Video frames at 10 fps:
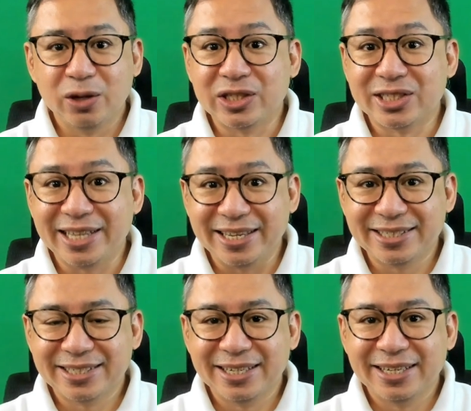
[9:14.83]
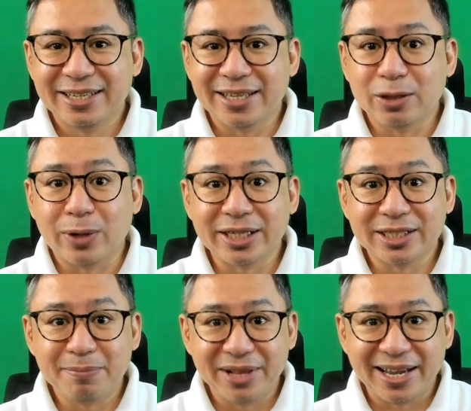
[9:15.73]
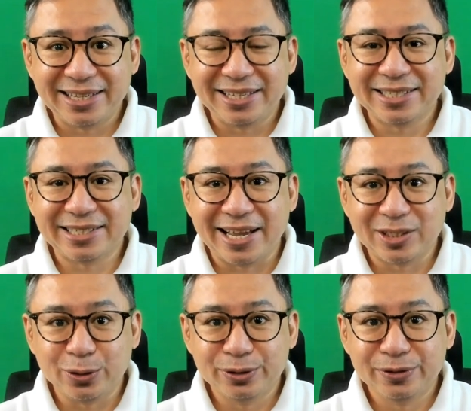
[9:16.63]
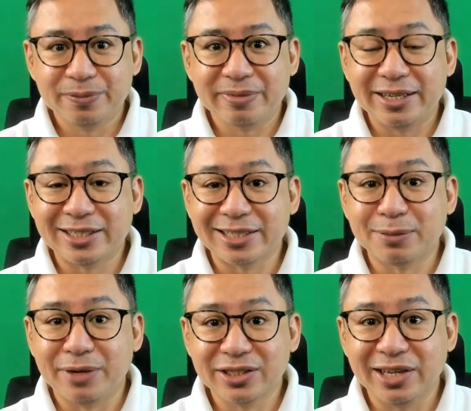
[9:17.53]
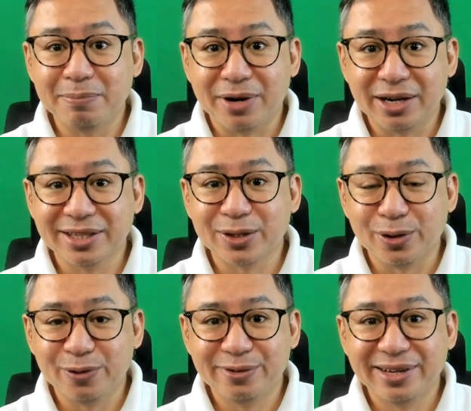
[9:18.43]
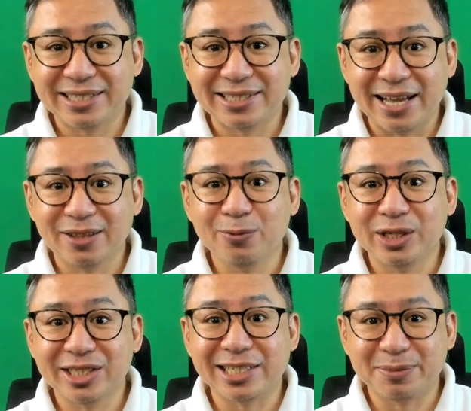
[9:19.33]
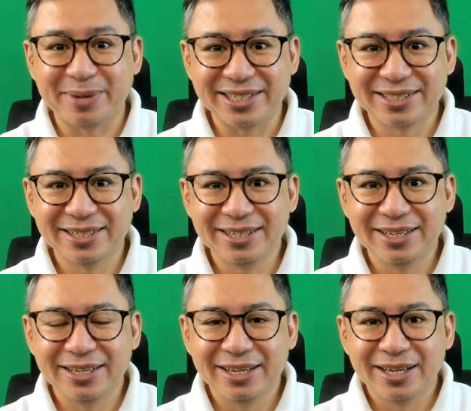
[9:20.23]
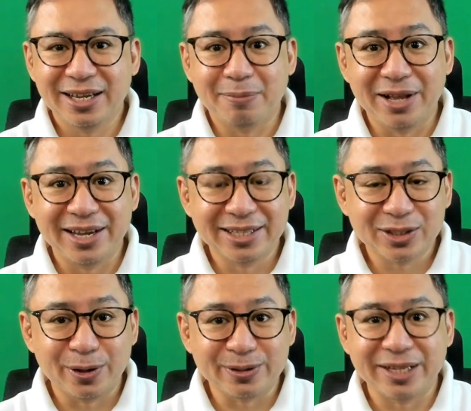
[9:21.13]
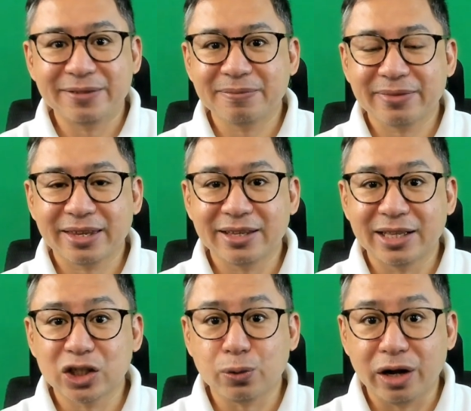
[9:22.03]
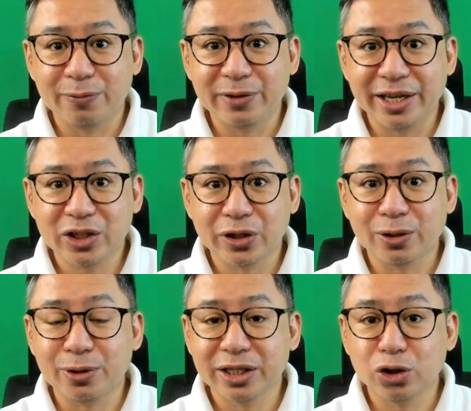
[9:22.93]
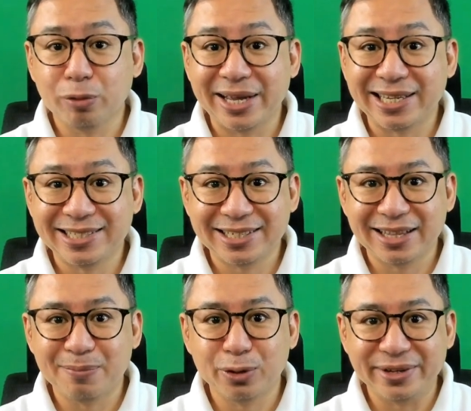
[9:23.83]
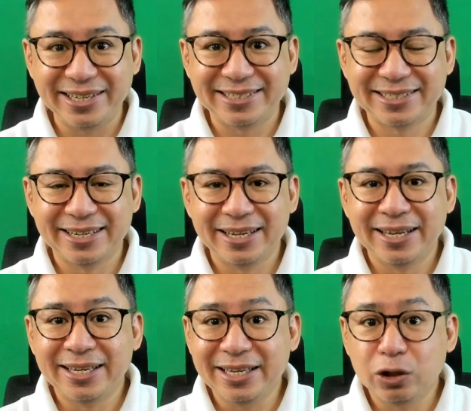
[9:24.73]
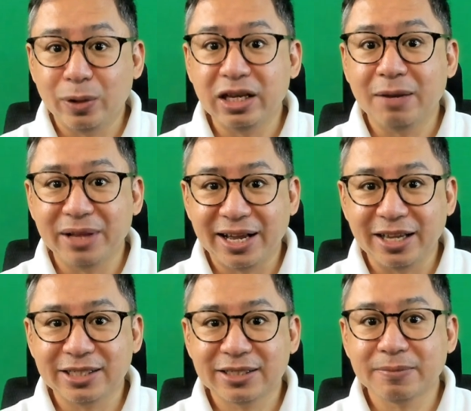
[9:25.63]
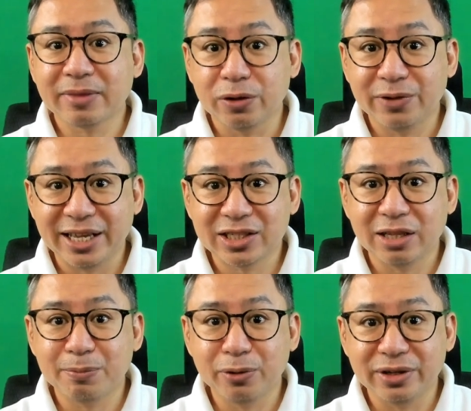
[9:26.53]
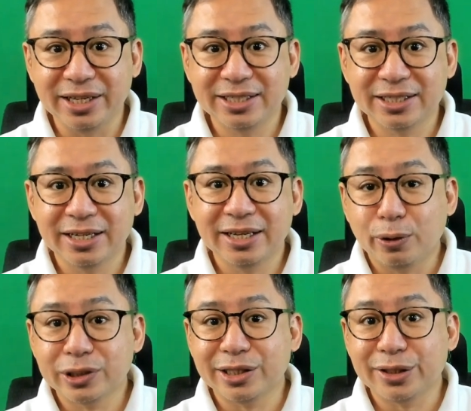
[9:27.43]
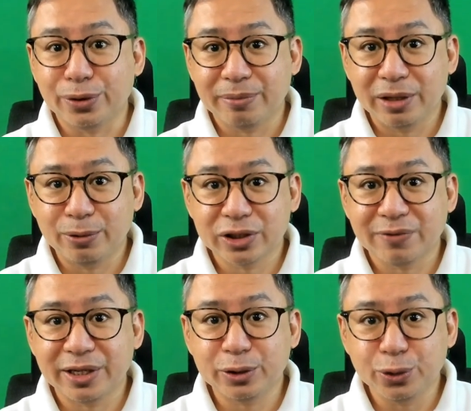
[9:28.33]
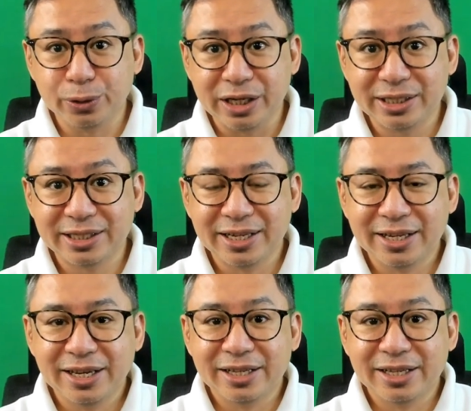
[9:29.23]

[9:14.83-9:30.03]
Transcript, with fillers: which states that what is implied in a statute is as much a part thereof as that which is expressed. Applying this doctrine, the disqualification accorded to managerial employees equally applies to confidential employees because, in the normal course of their duties,